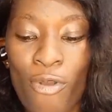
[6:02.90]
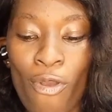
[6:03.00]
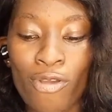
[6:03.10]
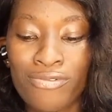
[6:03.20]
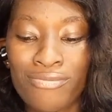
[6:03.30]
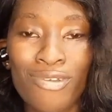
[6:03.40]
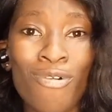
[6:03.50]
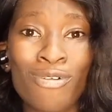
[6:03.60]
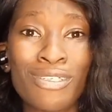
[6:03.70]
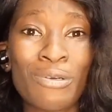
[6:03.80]
god,
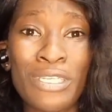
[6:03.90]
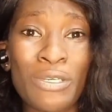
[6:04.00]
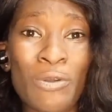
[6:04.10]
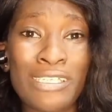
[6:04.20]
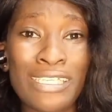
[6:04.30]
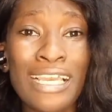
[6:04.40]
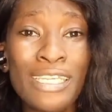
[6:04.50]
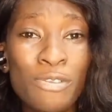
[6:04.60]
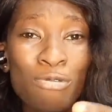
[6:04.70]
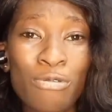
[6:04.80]
or what they call it, that
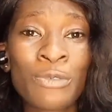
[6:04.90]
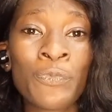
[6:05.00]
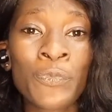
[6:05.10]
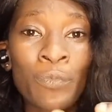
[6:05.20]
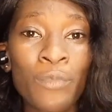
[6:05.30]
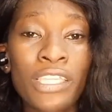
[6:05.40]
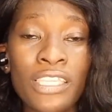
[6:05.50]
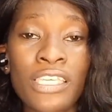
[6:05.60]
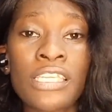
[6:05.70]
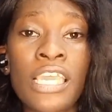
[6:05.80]
little
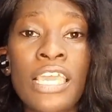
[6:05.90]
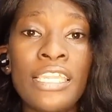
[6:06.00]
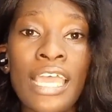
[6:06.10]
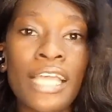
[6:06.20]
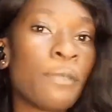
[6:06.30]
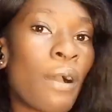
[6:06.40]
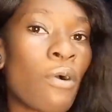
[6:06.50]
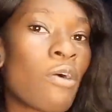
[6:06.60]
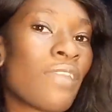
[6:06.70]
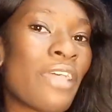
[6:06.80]
thing that had the
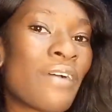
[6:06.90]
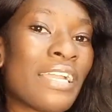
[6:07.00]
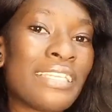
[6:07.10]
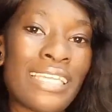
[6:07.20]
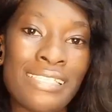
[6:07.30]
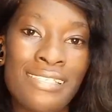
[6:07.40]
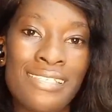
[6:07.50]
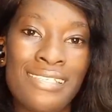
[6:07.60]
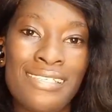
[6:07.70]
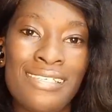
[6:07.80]
power of life and
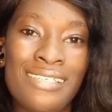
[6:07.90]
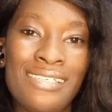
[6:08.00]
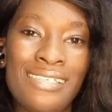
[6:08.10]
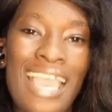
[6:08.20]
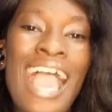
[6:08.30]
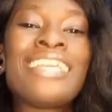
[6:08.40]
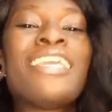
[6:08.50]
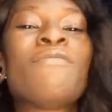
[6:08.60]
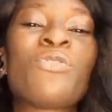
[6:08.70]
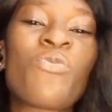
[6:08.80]
death, and
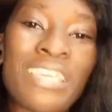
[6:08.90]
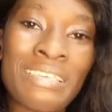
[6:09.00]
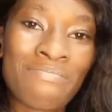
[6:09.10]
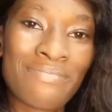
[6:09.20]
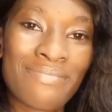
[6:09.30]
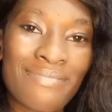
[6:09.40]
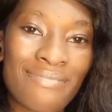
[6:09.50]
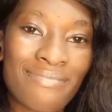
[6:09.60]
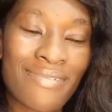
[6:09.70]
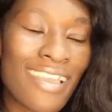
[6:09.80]
gave it to him?
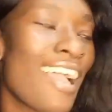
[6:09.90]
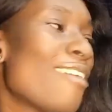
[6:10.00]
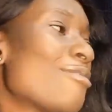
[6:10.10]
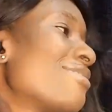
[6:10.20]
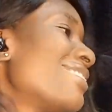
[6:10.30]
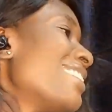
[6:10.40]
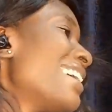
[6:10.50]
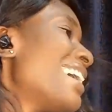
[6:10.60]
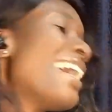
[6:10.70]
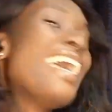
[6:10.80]
Hell,
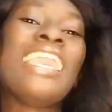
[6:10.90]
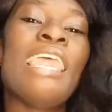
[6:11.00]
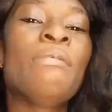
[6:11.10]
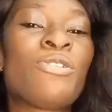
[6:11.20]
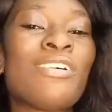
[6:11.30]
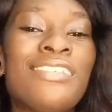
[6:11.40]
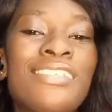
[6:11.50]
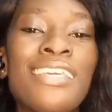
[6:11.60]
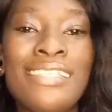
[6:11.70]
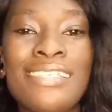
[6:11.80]
let me just
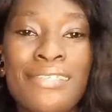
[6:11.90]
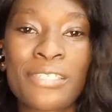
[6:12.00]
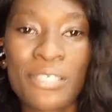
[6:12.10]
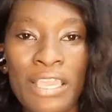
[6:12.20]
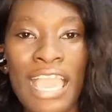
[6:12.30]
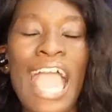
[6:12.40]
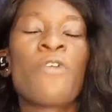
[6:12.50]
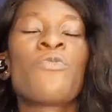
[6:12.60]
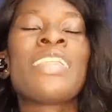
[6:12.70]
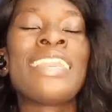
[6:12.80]
say this. I
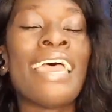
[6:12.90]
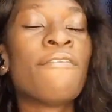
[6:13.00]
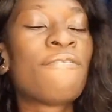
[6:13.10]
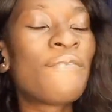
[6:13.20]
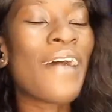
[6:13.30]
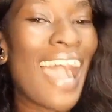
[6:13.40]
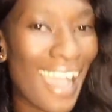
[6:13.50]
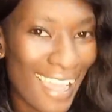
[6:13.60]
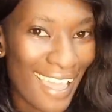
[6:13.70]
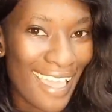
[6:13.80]
will never,
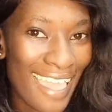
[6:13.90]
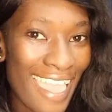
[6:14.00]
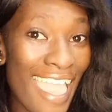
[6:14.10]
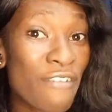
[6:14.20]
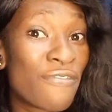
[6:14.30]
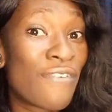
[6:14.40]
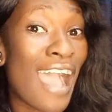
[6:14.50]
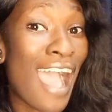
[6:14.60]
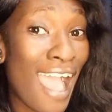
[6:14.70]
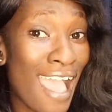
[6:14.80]

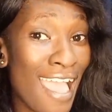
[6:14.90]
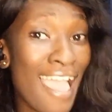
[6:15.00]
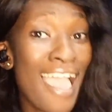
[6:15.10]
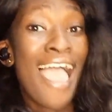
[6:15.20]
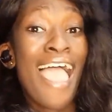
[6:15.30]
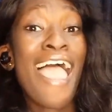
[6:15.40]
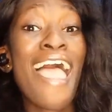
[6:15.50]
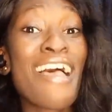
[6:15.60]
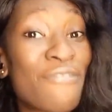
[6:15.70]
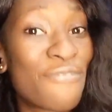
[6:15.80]
ever,
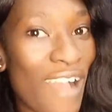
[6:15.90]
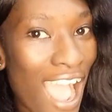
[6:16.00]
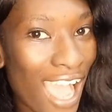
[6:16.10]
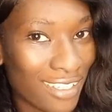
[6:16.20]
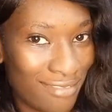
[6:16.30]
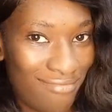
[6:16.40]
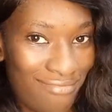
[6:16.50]
ever